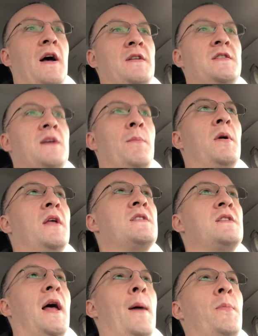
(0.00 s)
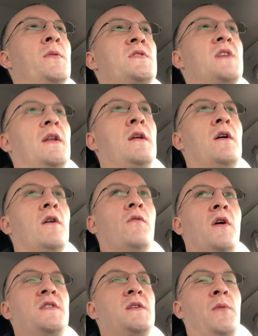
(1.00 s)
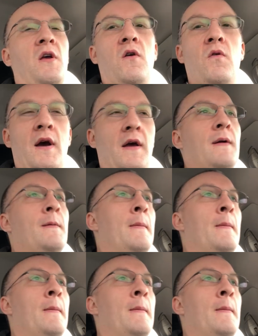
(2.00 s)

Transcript: on somebody's lap and said, here, write something quick.